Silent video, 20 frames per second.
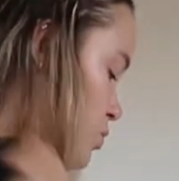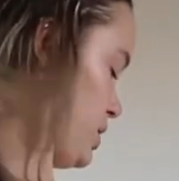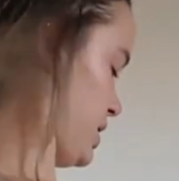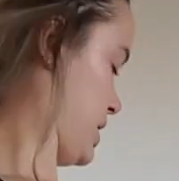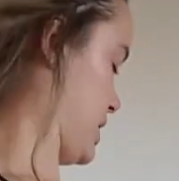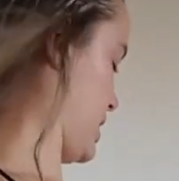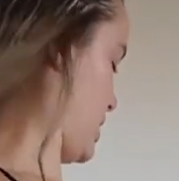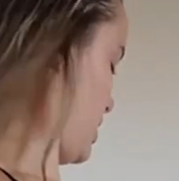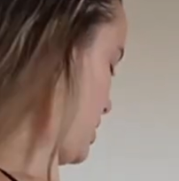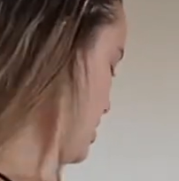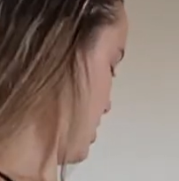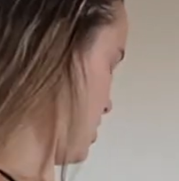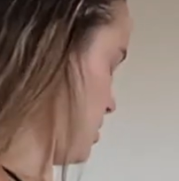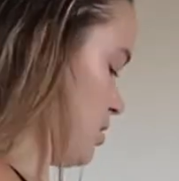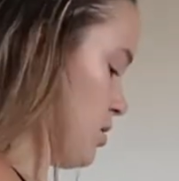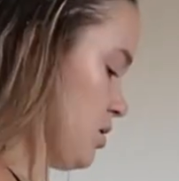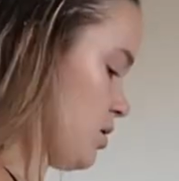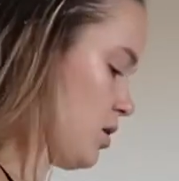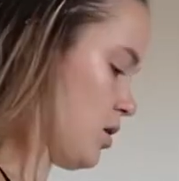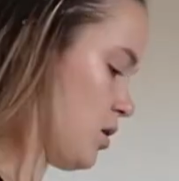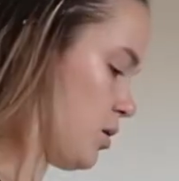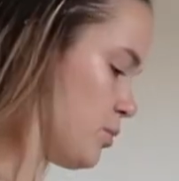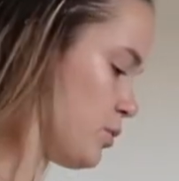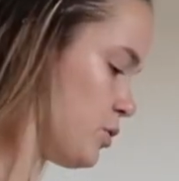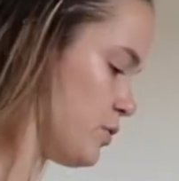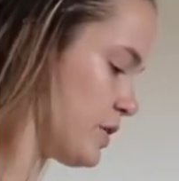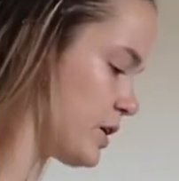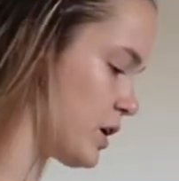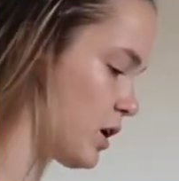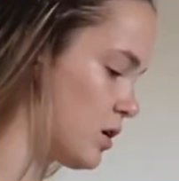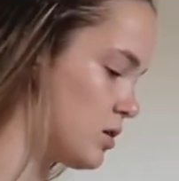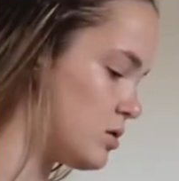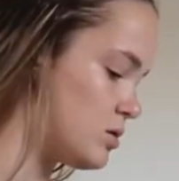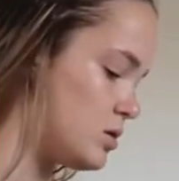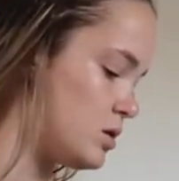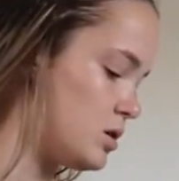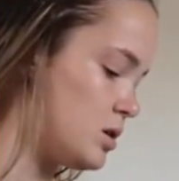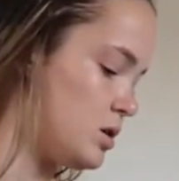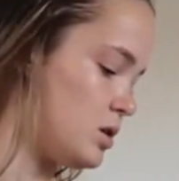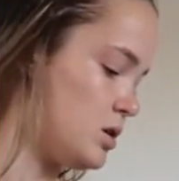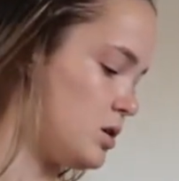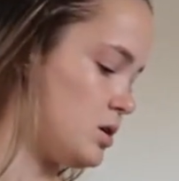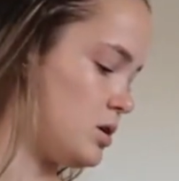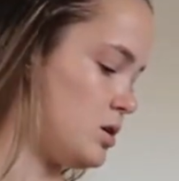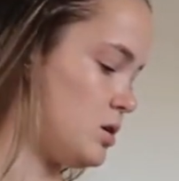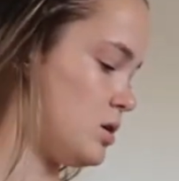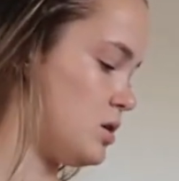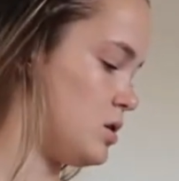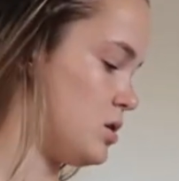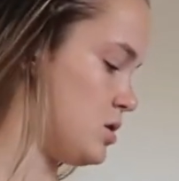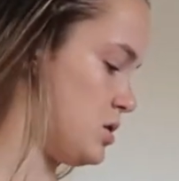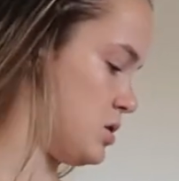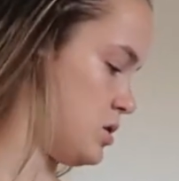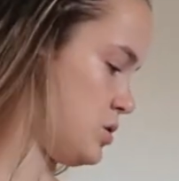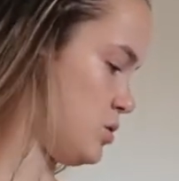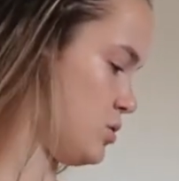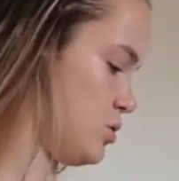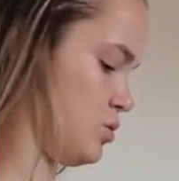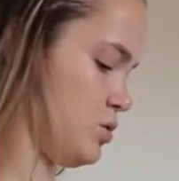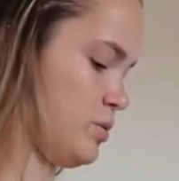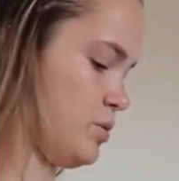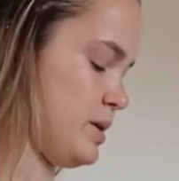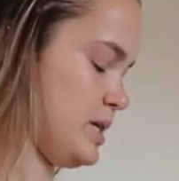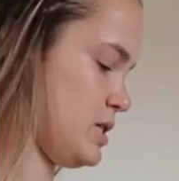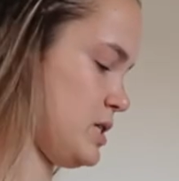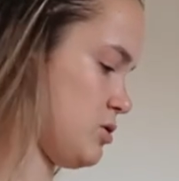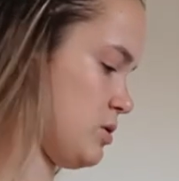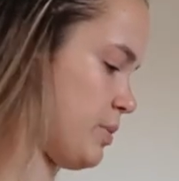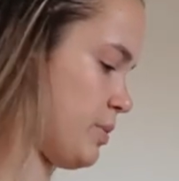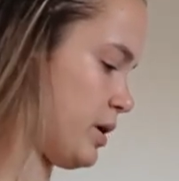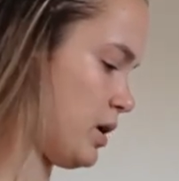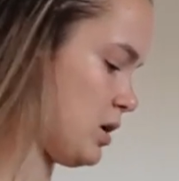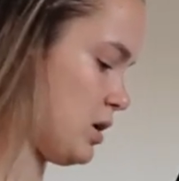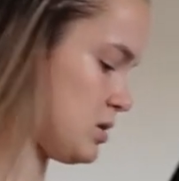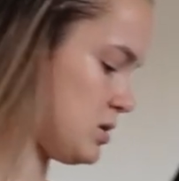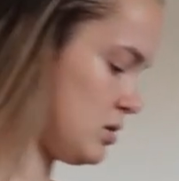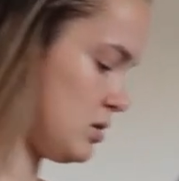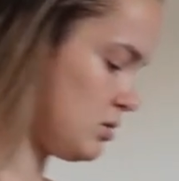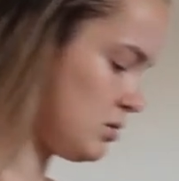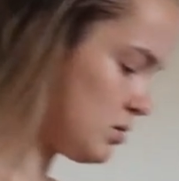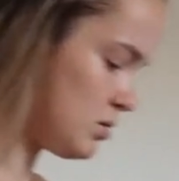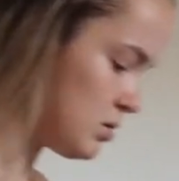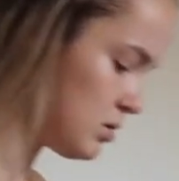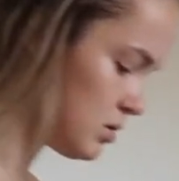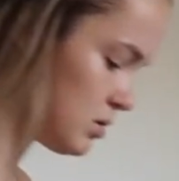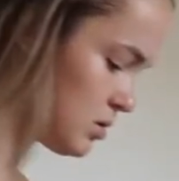we are moving on to the mystery parcel.